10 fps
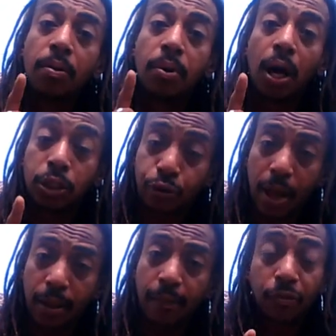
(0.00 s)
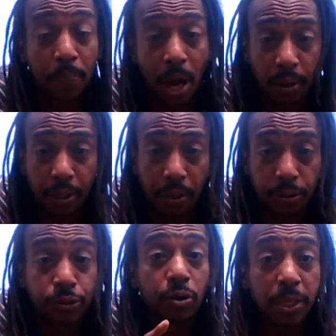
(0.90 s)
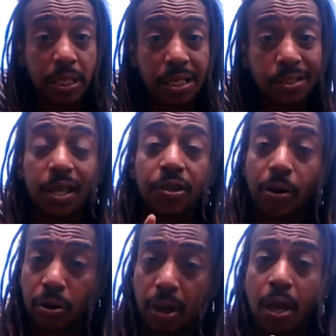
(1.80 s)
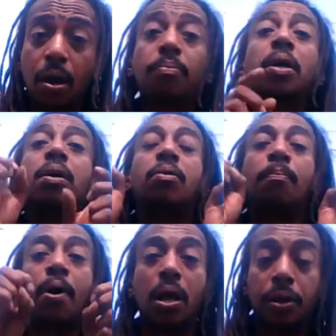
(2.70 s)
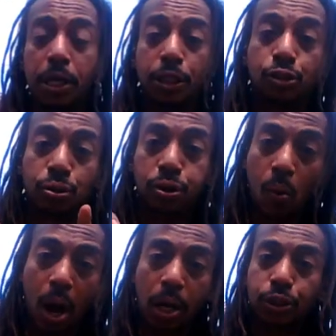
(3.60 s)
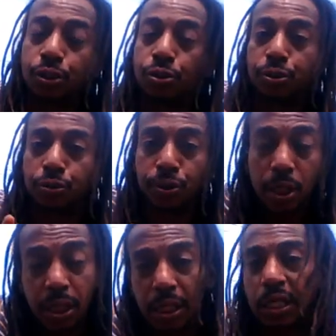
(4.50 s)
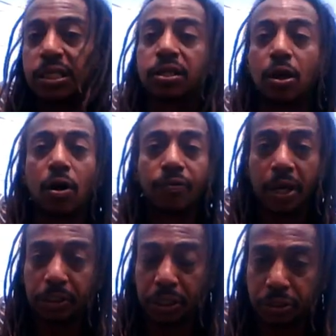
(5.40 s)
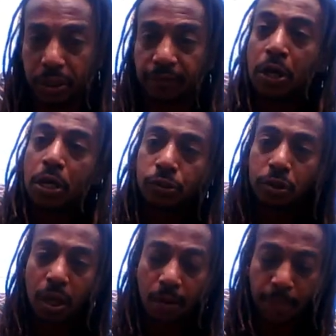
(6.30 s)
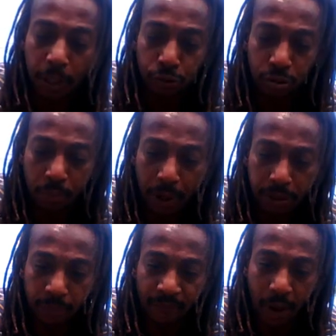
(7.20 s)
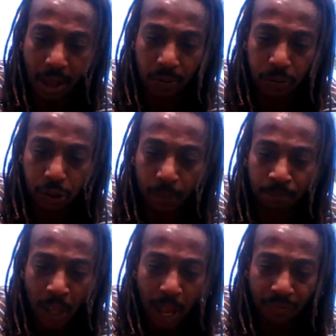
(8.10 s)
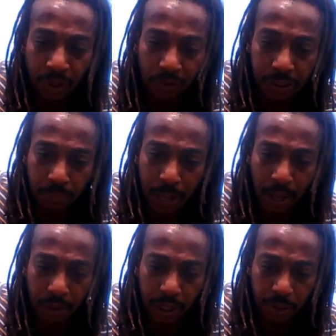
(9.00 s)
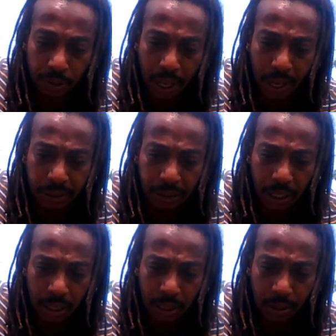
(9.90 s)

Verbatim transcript: attract the pollinators, the bees, and they're going to help pollinate your squash and your zucchinis and all that good stuff. So yeah, make sure you plant some flowers. So I think that's about it, you guys. Uh,